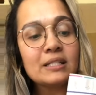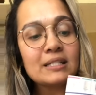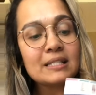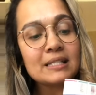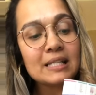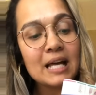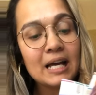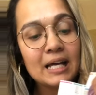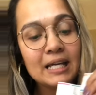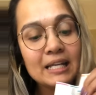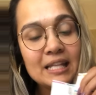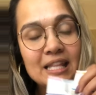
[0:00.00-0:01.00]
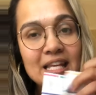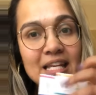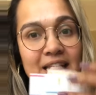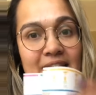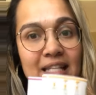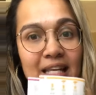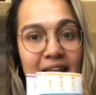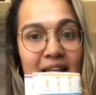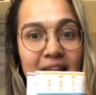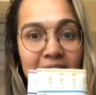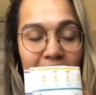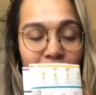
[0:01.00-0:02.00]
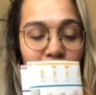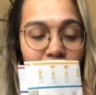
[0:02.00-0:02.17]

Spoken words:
slide this in there.